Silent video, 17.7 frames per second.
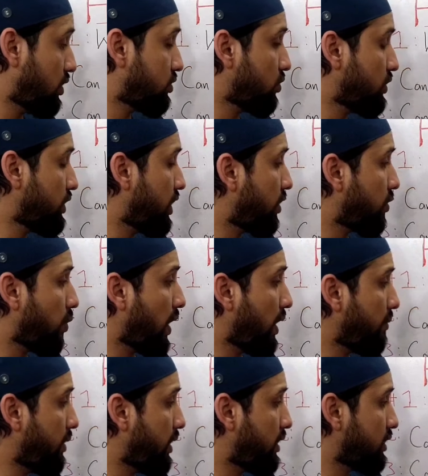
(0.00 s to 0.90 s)
So the
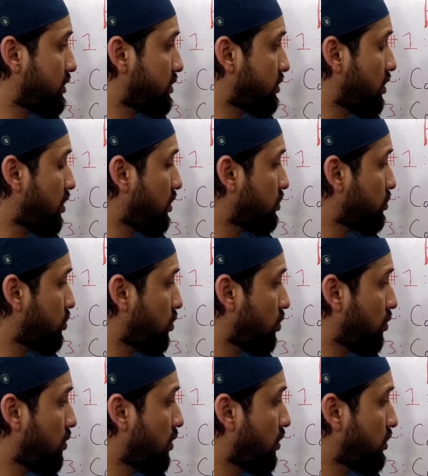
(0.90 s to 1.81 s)
requirement is not
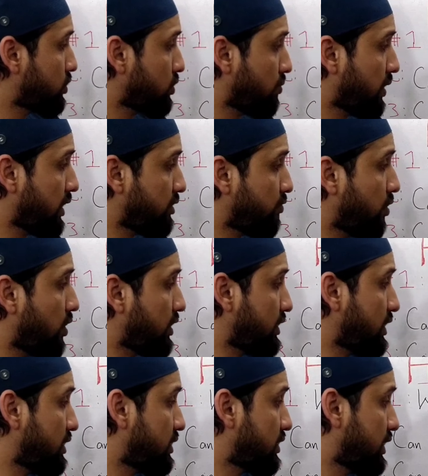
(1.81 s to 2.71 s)
so much
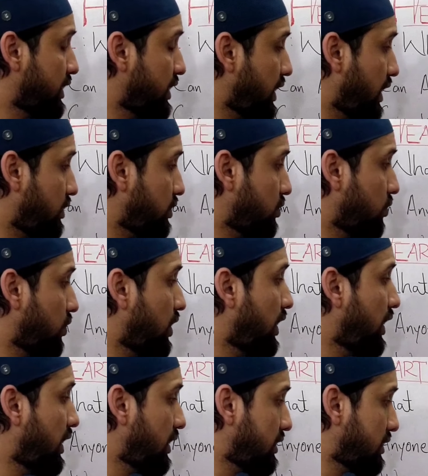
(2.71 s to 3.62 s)
for this CT angio.